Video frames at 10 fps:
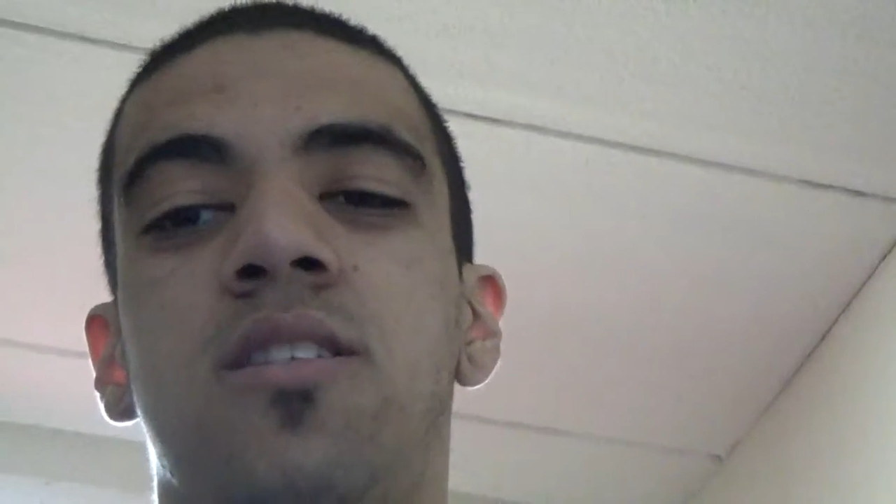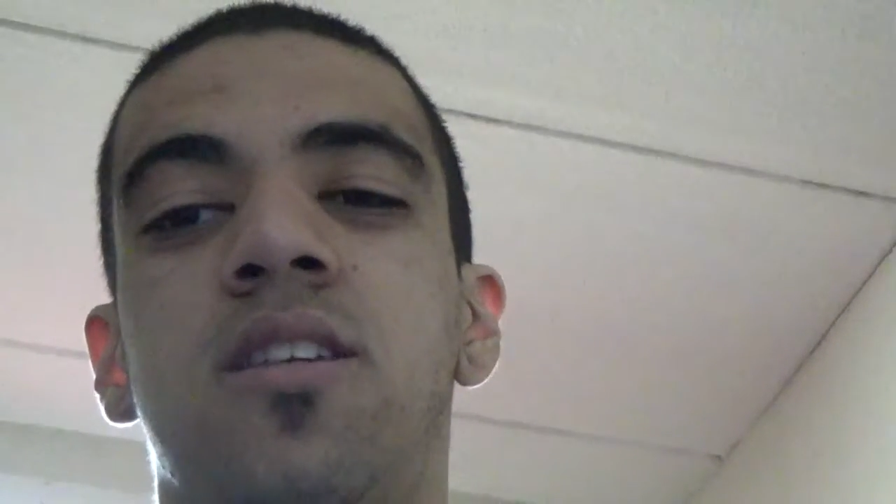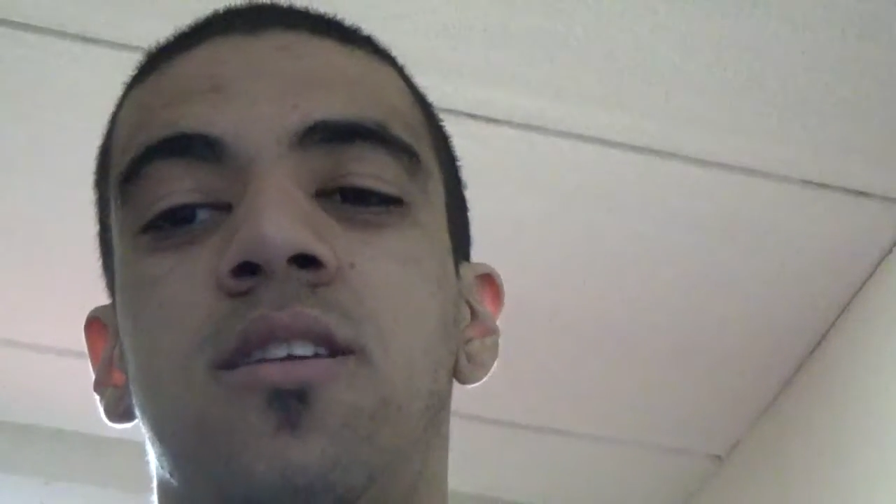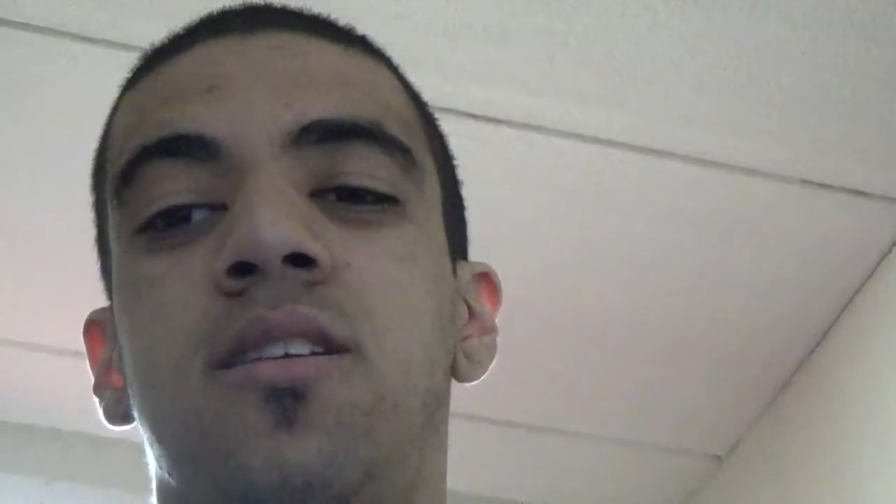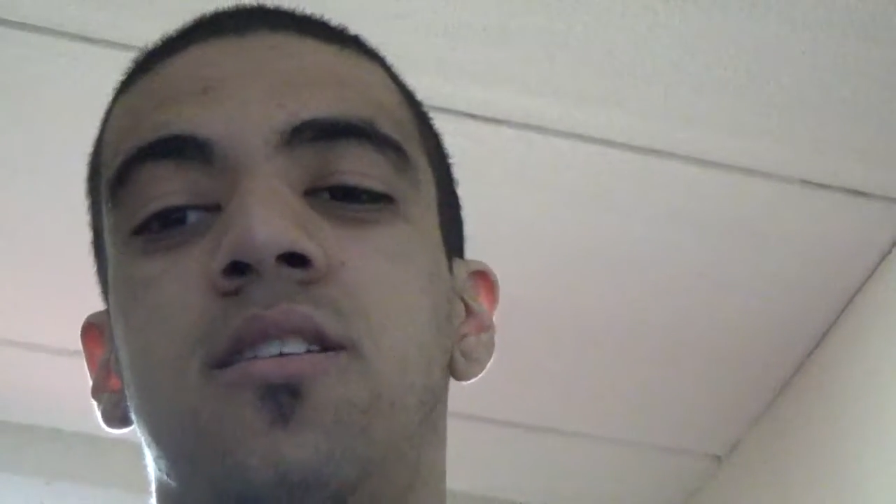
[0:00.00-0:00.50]

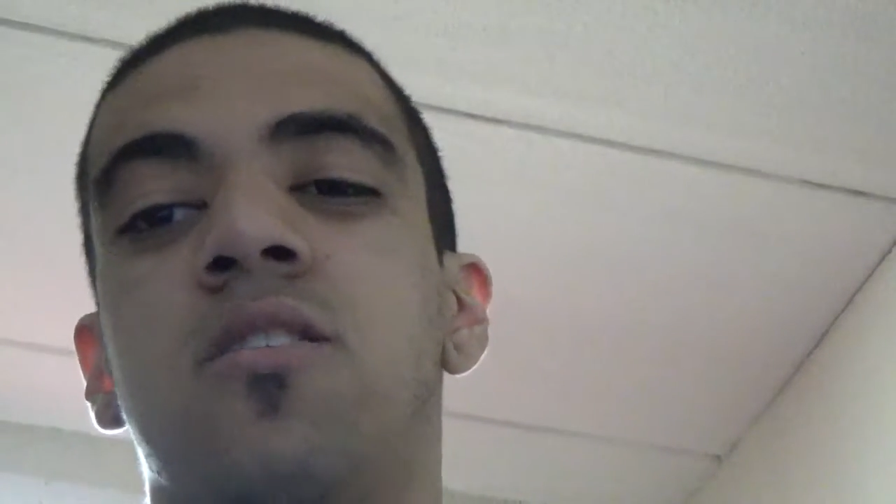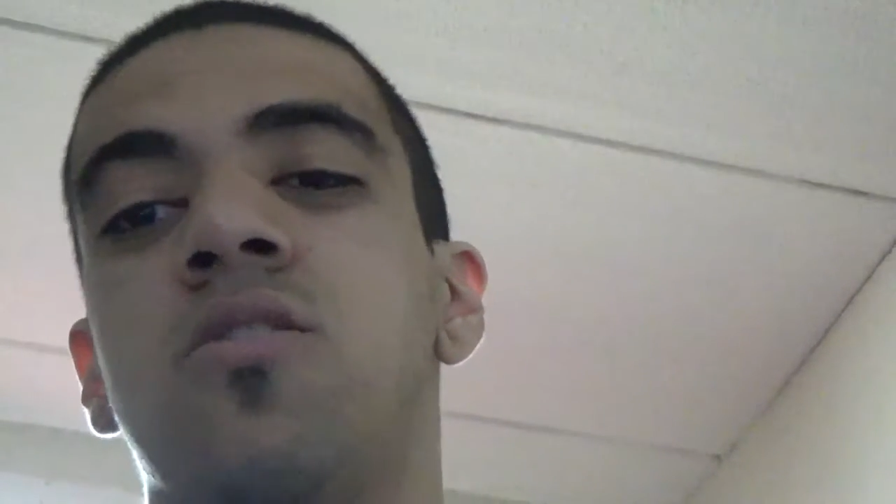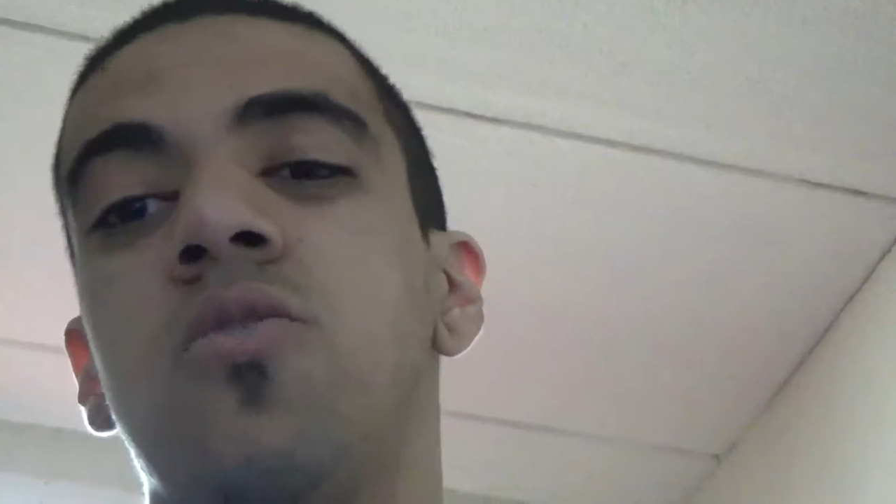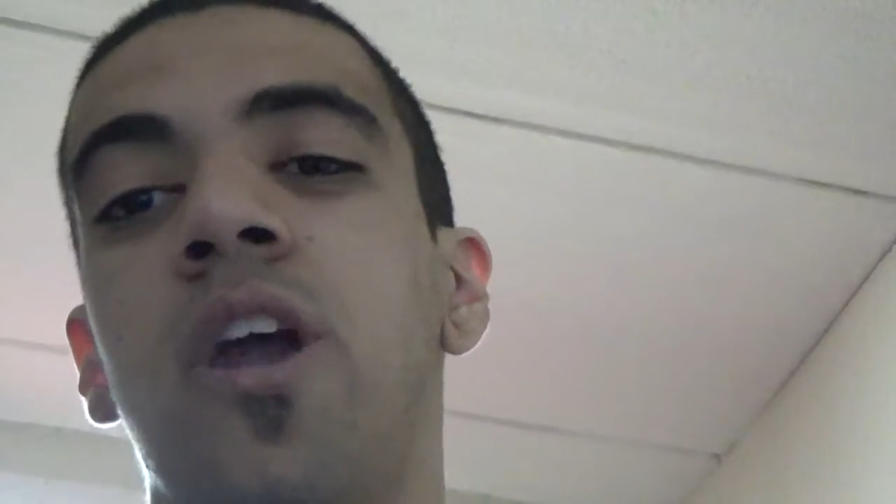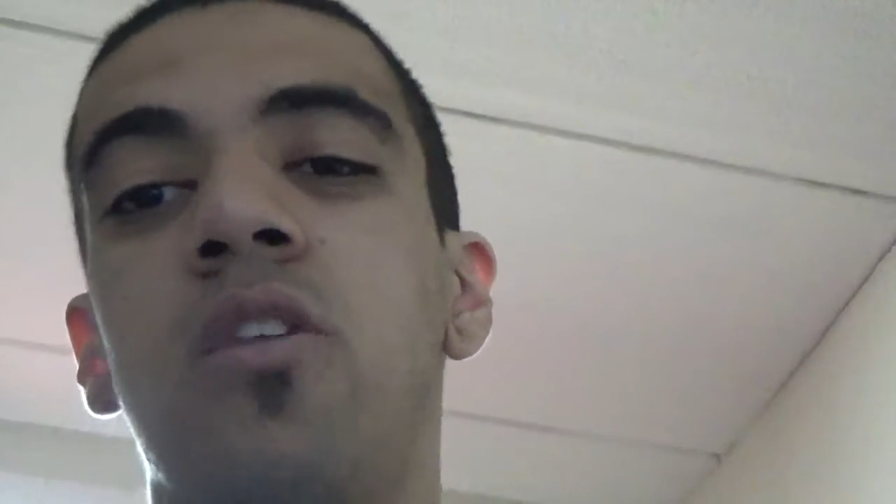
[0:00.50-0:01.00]
say in its
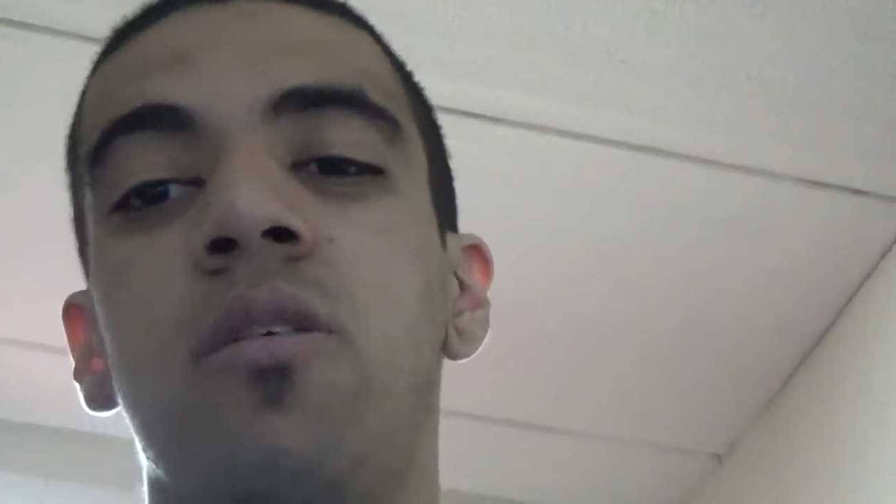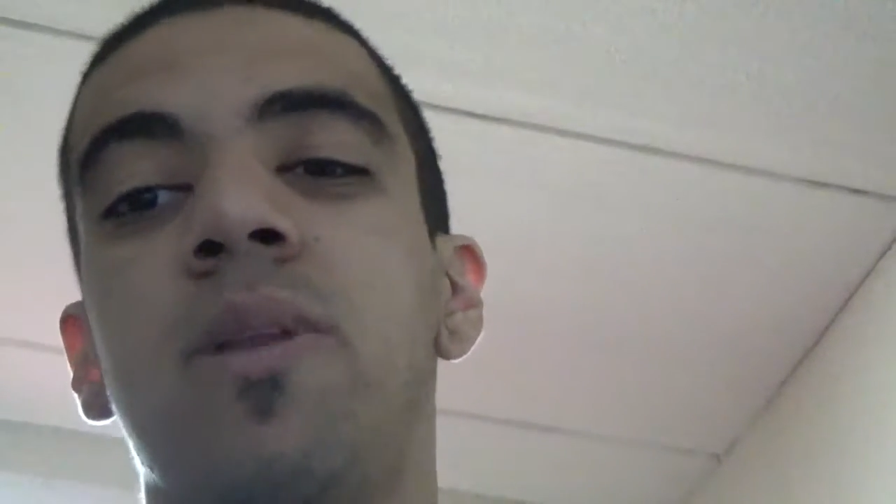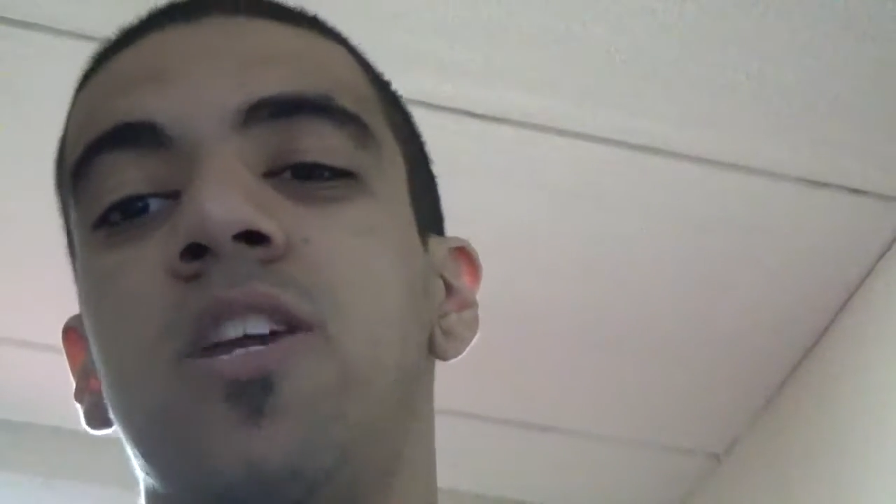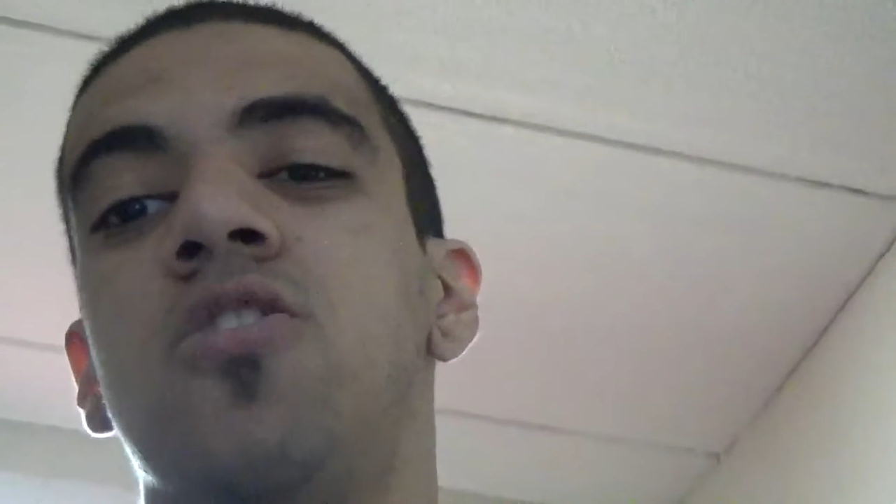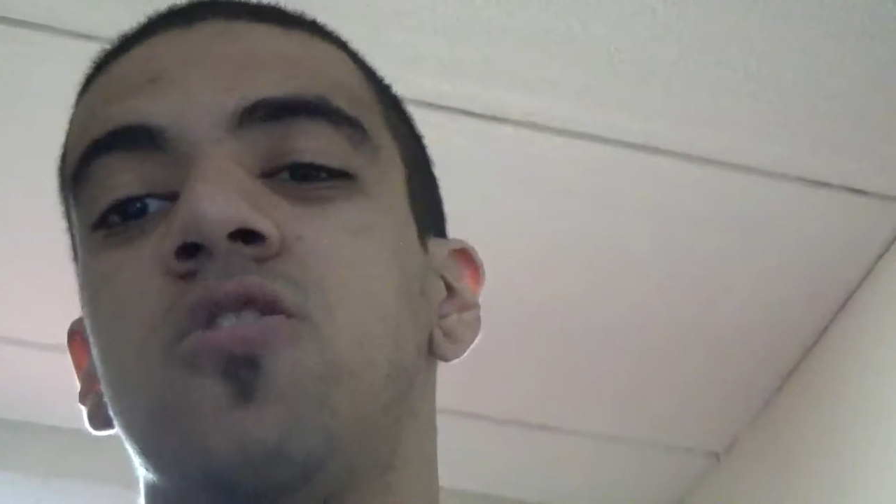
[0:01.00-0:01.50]
greater
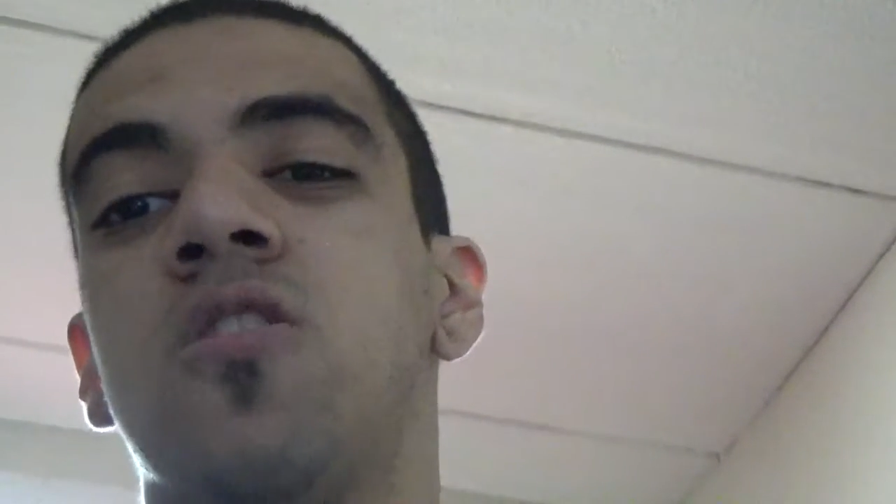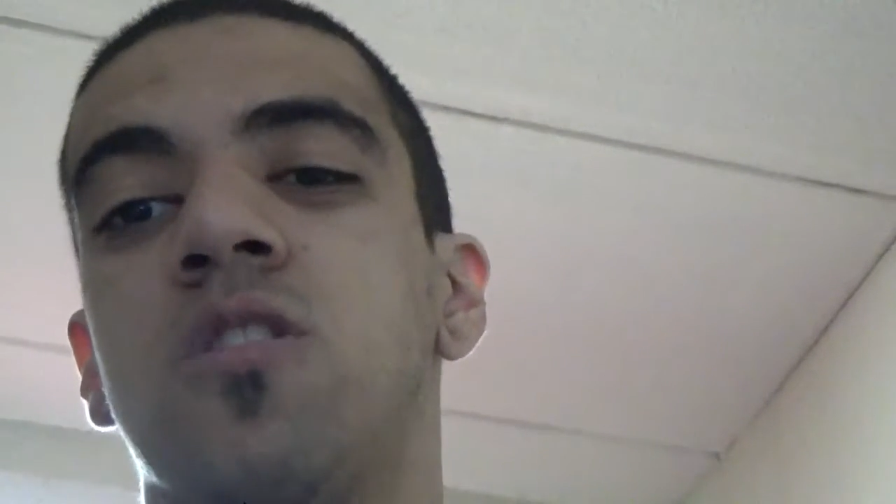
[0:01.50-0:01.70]
emanations,